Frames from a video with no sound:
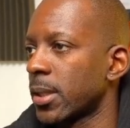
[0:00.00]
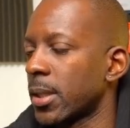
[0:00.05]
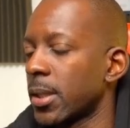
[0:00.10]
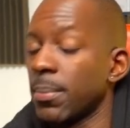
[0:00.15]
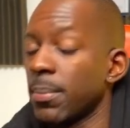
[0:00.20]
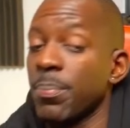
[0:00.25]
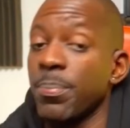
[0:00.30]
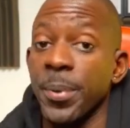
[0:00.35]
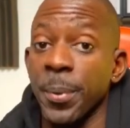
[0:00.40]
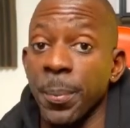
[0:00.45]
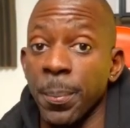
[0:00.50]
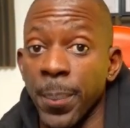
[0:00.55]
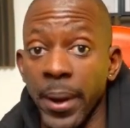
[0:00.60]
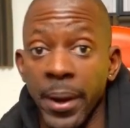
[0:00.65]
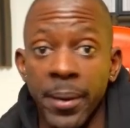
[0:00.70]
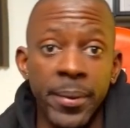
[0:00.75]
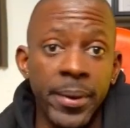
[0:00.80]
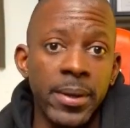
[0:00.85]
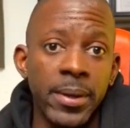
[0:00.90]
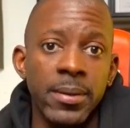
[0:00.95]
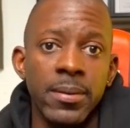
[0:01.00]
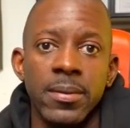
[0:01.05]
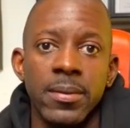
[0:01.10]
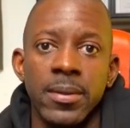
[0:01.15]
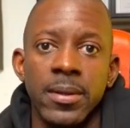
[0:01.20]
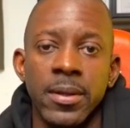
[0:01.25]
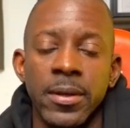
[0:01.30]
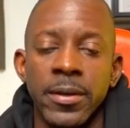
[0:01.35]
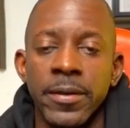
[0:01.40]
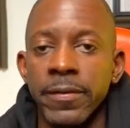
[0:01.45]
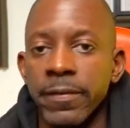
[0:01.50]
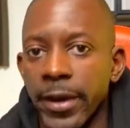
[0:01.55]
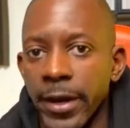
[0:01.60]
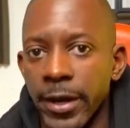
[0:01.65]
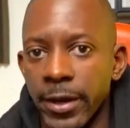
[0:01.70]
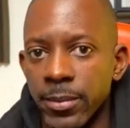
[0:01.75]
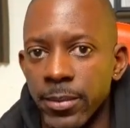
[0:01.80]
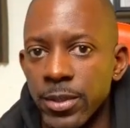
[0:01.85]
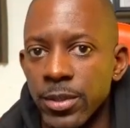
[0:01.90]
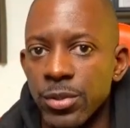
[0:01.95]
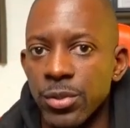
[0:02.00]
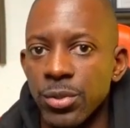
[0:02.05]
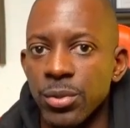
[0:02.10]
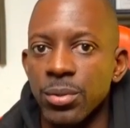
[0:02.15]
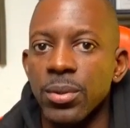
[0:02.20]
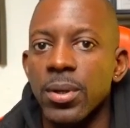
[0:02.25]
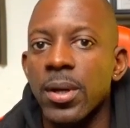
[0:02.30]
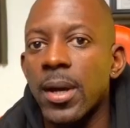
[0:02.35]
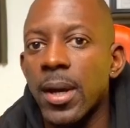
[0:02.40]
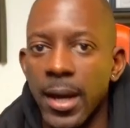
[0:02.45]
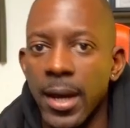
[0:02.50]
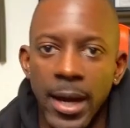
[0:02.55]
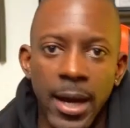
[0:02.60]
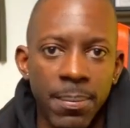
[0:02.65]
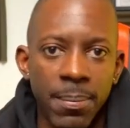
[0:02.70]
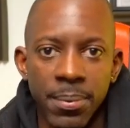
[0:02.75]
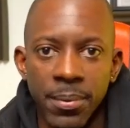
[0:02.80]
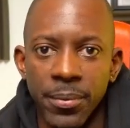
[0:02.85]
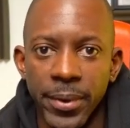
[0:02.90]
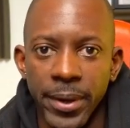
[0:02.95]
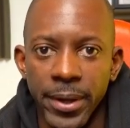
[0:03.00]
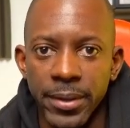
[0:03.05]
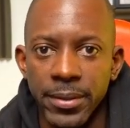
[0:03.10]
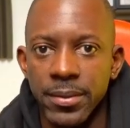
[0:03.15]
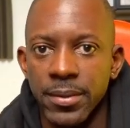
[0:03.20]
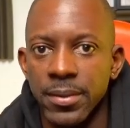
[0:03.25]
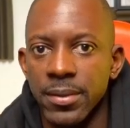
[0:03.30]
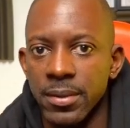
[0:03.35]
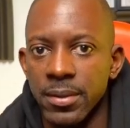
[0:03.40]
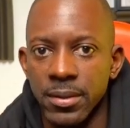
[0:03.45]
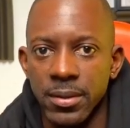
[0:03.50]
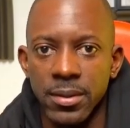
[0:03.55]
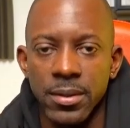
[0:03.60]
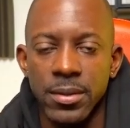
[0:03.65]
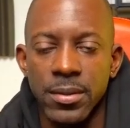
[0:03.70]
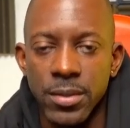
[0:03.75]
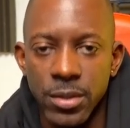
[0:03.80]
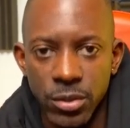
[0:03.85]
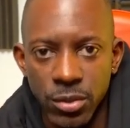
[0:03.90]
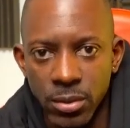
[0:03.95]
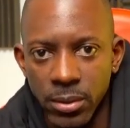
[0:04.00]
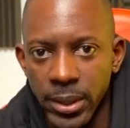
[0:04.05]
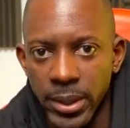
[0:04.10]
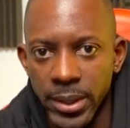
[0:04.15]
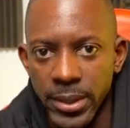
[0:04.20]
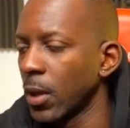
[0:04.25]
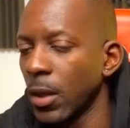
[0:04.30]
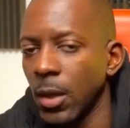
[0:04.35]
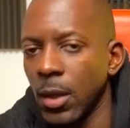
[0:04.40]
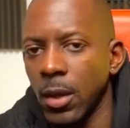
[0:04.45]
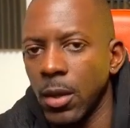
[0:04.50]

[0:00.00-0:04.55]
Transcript: preparing the environment to upgrade the CISCO ISE.